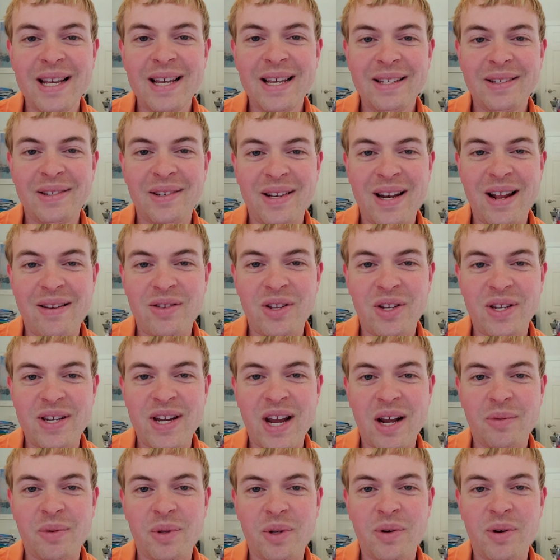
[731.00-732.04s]
so you'd have to
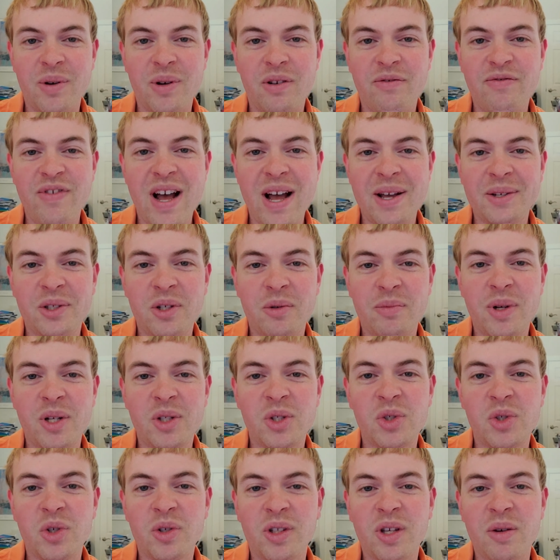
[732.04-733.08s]
check with your own advisor, but
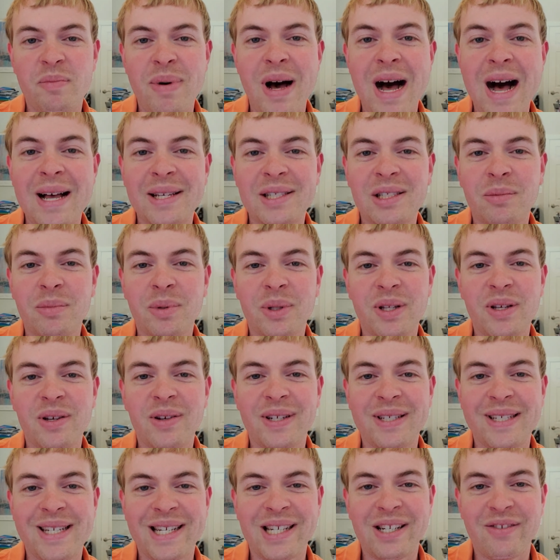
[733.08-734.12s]
it's certainly possible that you
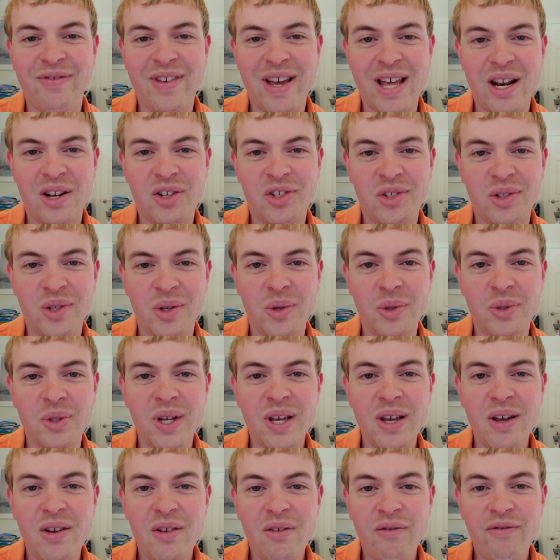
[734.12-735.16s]
could take advantage of those
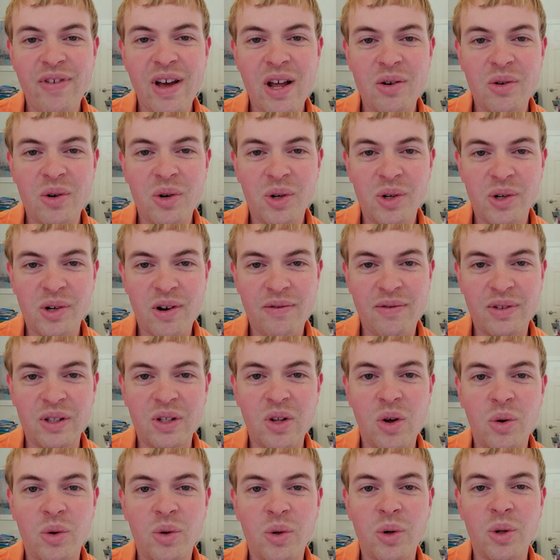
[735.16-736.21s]
federal or even
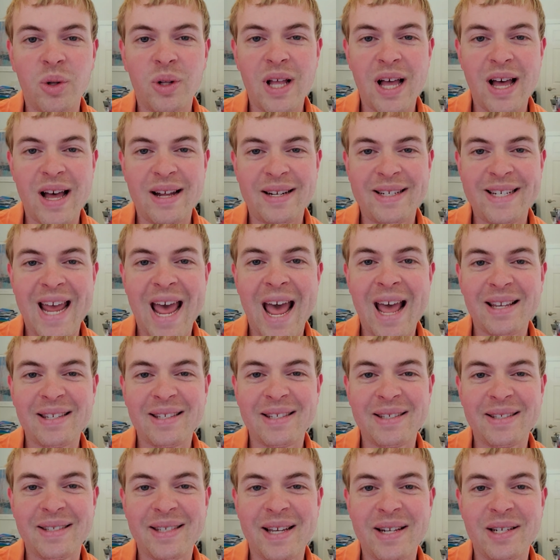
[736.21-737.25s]
local tax
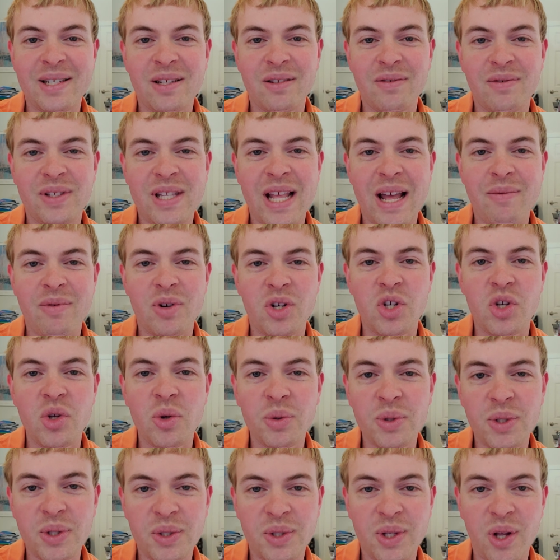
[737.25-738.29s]
incentives that
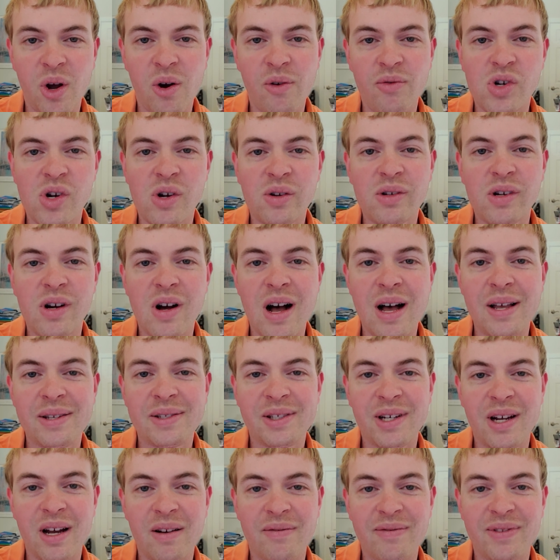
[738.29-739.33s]
reduces the overall
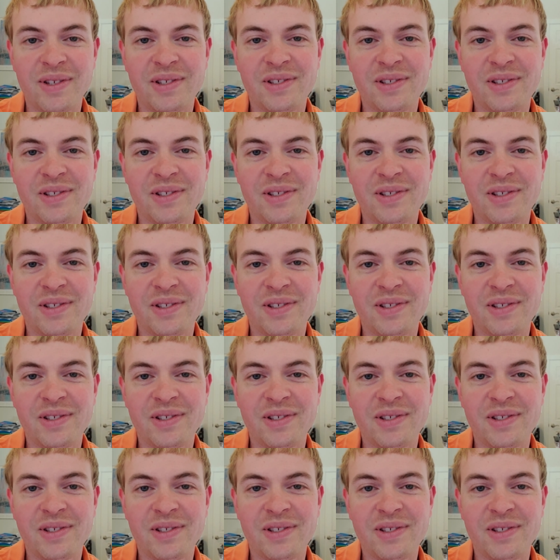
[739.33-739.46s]
cost of the